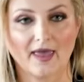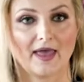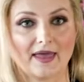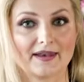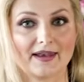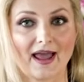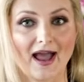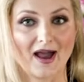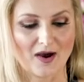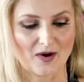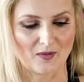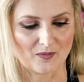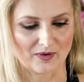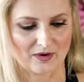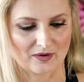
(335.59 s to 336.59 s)
And now
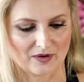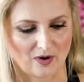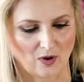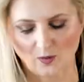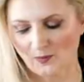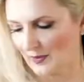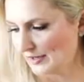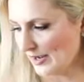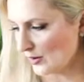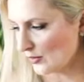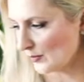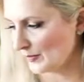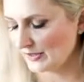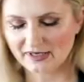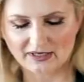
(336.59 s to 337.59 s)
we're gonna open
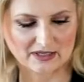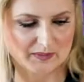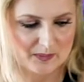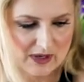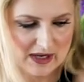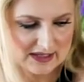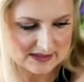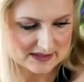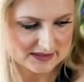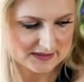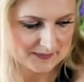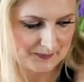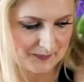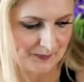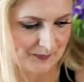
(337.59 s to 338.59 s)
our panini press.